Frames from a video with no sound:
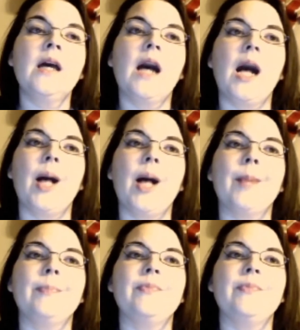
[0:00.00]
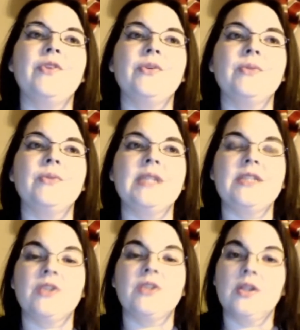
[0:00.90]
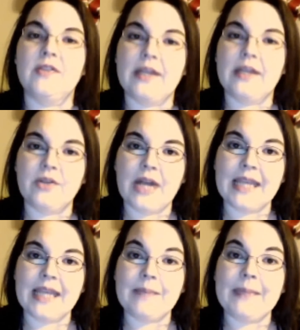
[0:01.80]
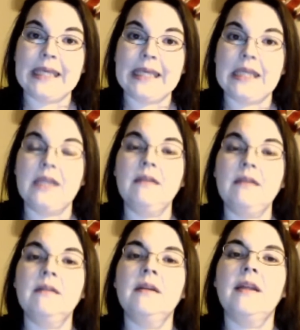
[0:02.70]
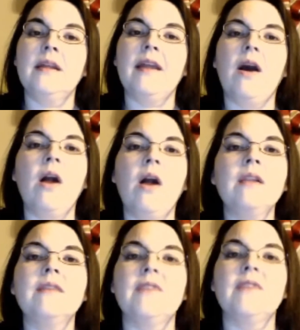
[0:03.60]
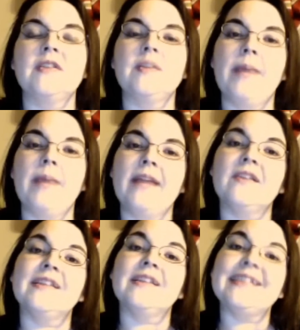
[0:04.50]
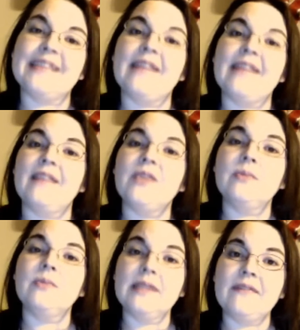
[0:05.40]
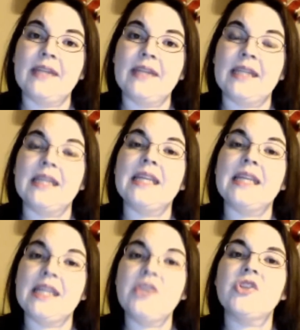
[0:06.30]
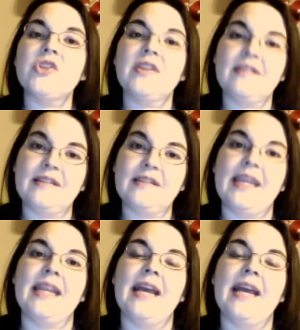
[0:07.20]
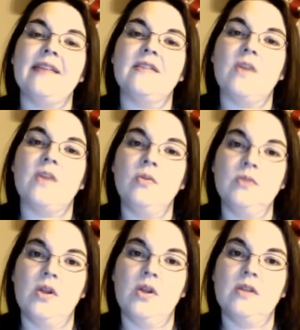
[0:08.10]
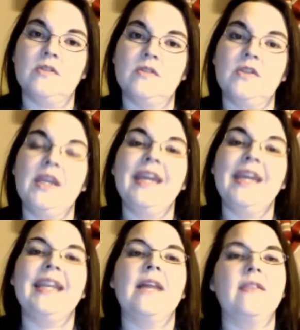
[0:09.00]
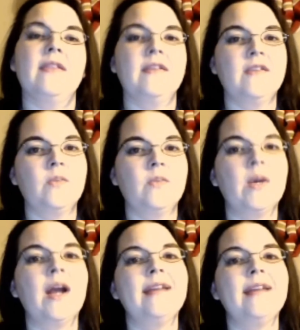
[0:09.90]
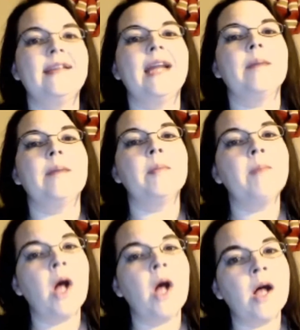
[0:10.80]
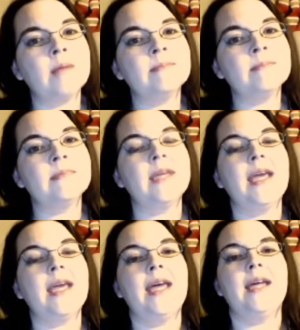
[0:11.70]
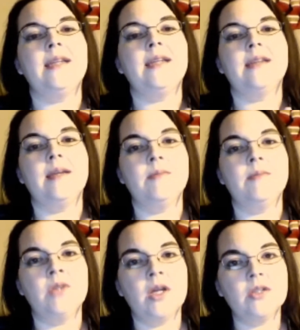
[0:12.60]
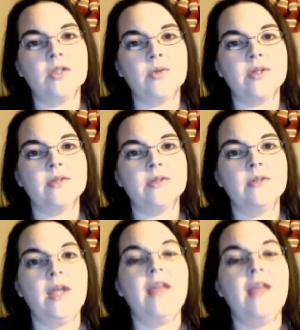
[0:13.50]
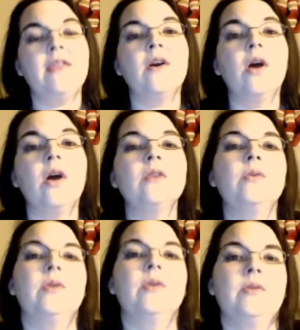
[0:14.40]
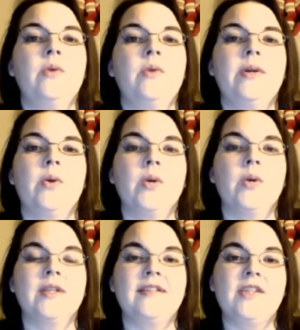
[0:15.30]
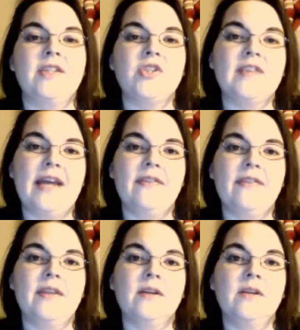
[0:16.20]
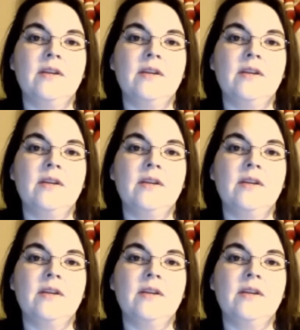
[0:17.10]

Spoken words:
Do you need to close out your IEP? All of this depends on the state that you live in. Each state has its own laws. Now, this is where I said I'm a mom and I am not a lawyer. There are lawyer organizations out there.